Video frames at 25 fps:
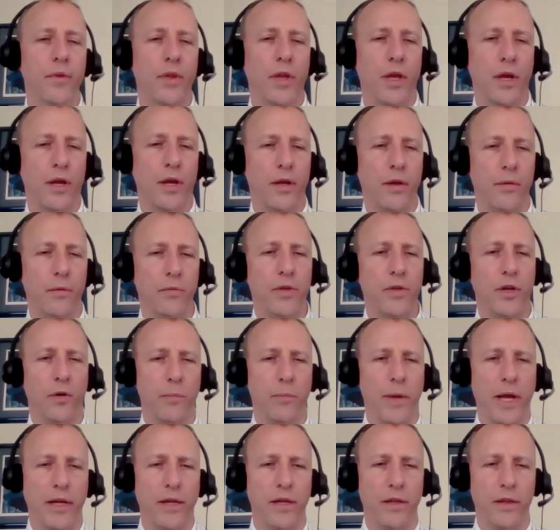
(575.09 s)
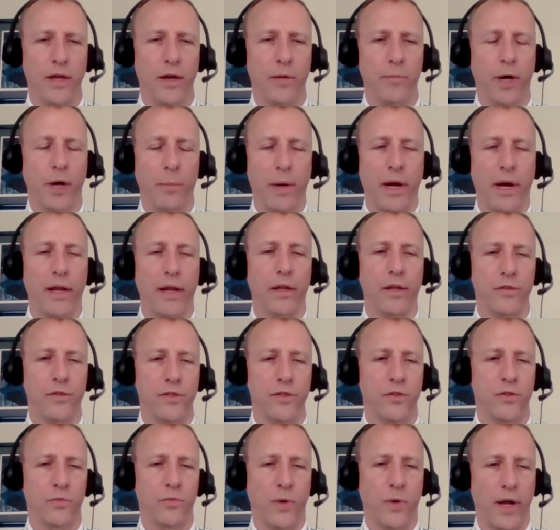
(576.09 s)
Uh, you know, many of them are
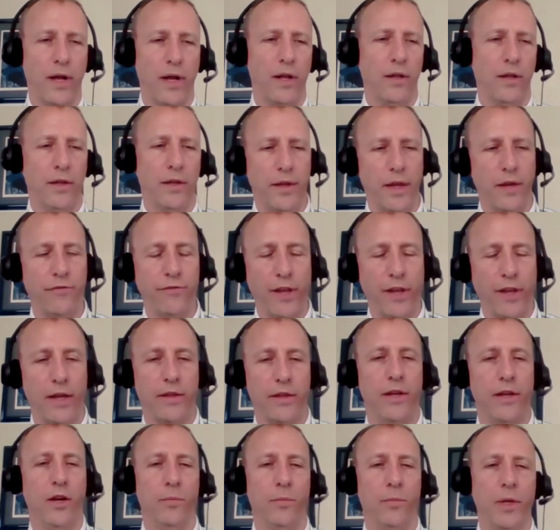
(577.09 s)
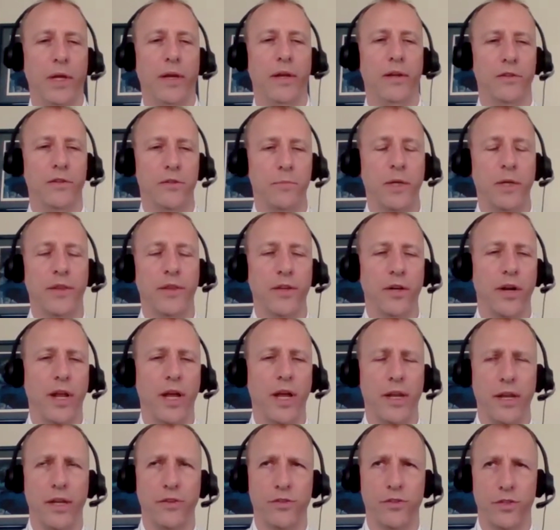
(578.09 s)
pilots as well, and they fly the airplanes, but they're
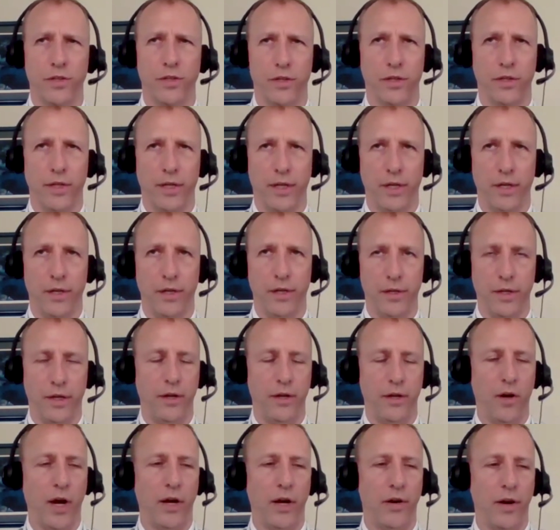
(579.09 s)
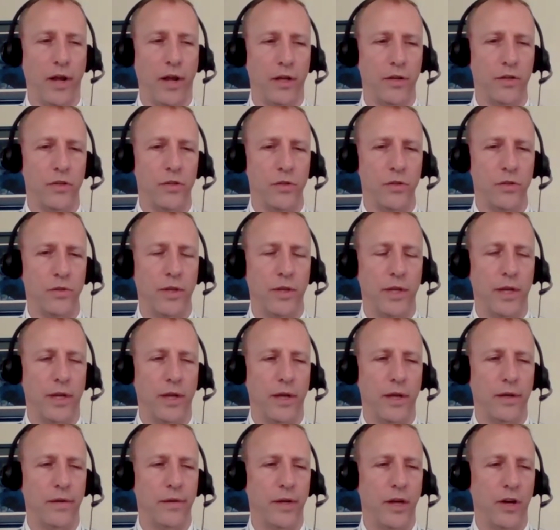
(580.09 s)
not necessarily, you know, hired on to do
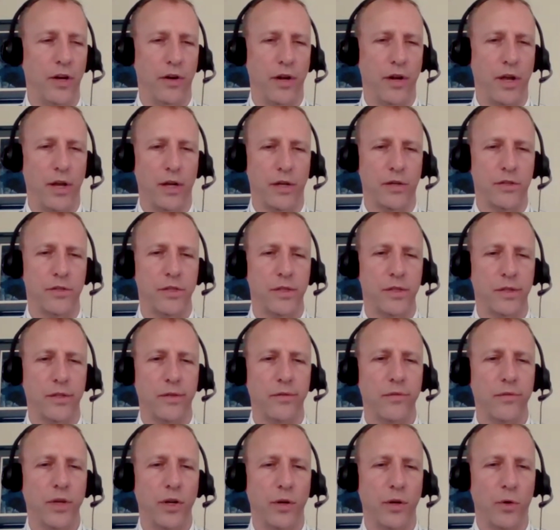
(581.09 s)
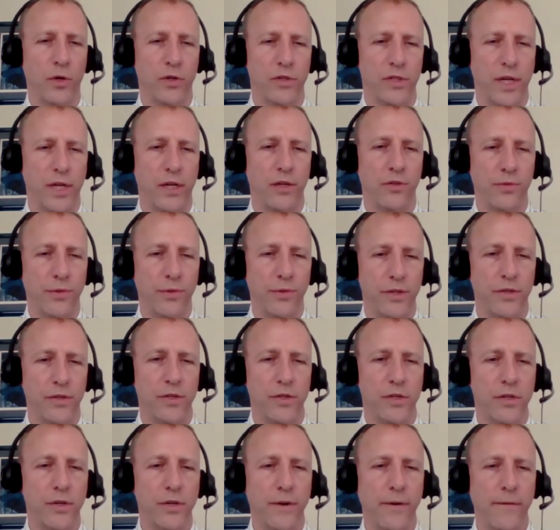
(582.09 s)
the uh, aeronautics and airborne science
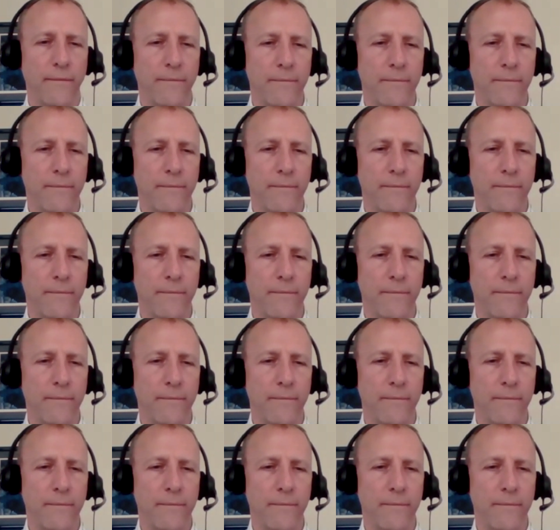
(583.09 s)
research.